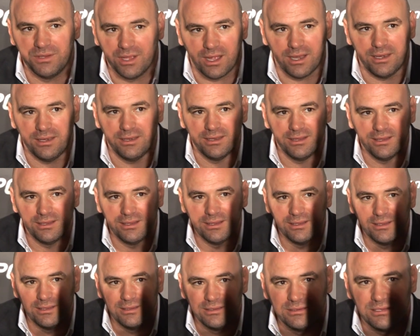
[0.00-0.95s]
done
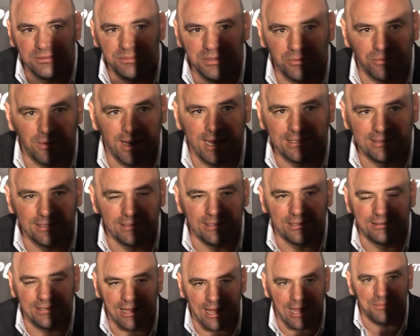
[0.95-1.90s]
to be ranked in
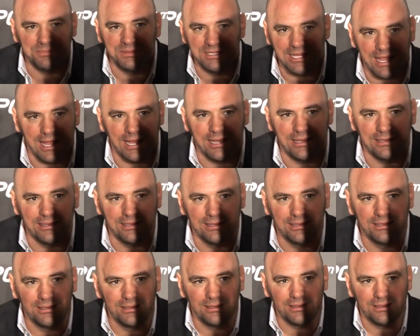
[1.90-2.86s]
the top 10
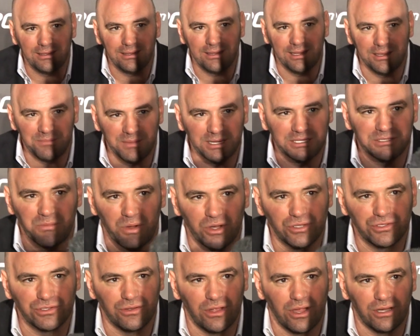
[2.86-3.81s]
in mixed
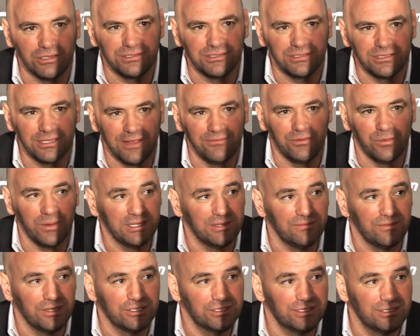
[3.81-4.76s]
martial arts heavyweight
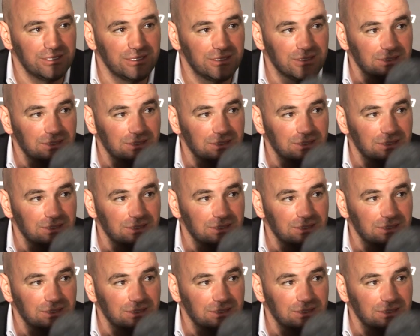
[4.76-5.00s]
division?